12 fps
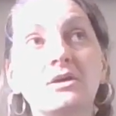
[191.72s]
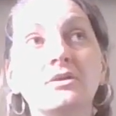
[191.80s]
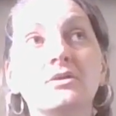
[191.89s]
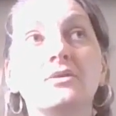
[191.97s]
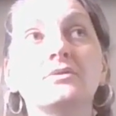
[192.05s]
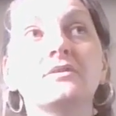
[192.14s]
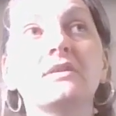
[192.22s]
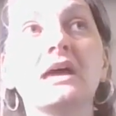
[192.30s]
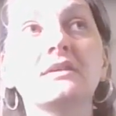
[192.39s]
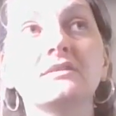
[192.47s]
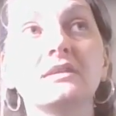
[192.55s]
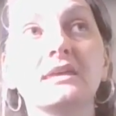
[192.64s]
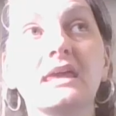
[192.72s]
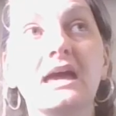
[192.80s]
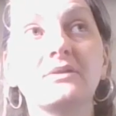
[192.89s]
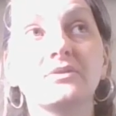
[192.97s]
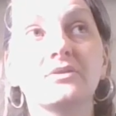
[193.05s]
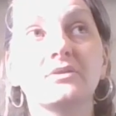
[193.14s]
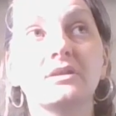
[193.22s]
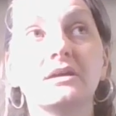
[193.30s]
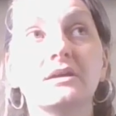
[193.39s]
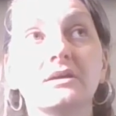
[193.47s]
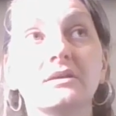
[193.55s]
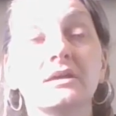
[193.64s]
that I contacted
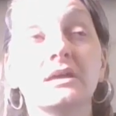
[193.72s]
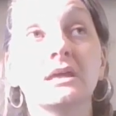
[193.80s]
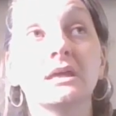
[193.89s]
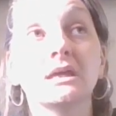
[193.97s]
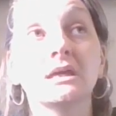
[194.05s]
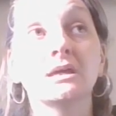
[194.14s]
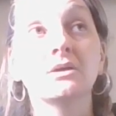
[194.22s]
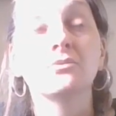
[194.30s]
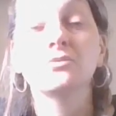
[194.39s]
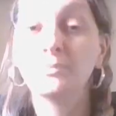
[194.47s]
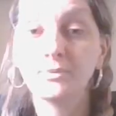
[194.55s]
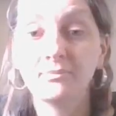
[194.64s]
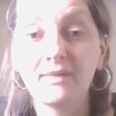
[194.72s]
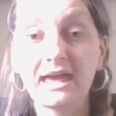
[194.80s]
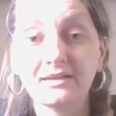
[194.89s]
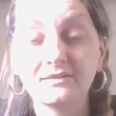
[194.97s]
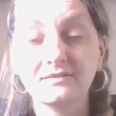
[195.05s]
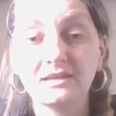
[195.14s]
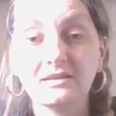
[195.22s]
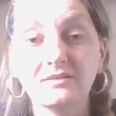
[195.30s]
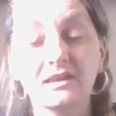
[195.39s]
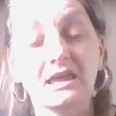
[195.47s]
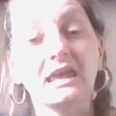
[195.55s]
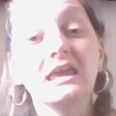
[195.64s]
Councillor Robin
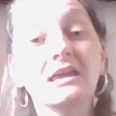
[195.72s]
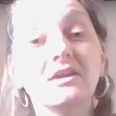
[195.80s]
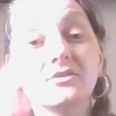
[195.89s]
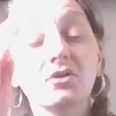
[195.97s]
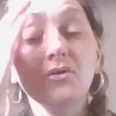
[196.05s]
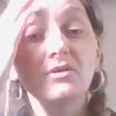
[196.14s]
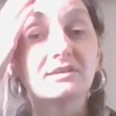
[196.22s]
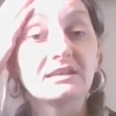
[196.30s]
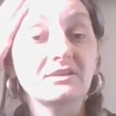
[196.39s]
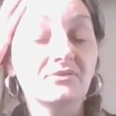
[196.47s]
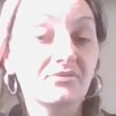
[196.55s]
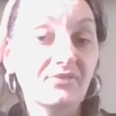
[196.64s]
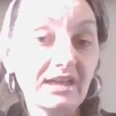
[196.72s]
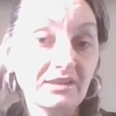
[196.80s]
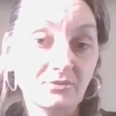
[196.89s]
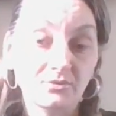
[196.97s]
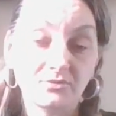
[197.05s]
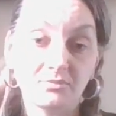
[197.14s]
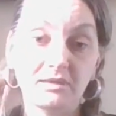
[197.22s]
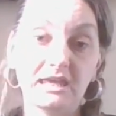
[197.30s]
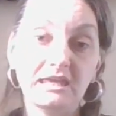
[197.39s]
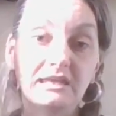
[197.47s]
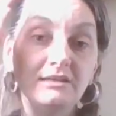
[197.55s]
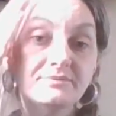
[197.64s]
Maxted, he had already failed
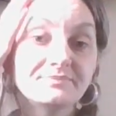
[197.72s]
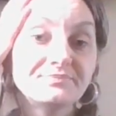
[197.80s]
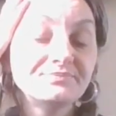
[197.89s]
me.